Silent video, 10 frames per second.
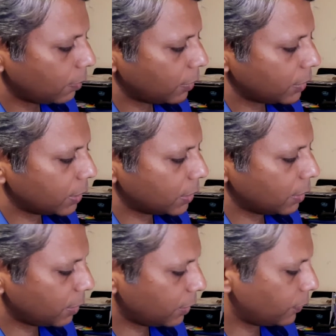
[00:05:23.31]
16
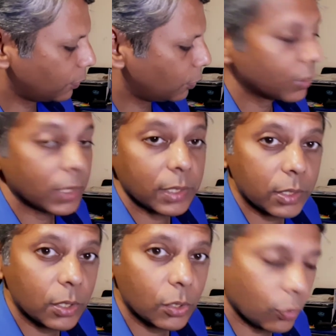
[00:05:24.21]
plus 4 is
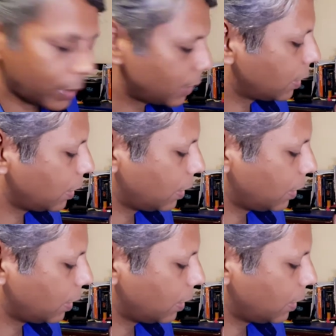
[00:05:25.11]
20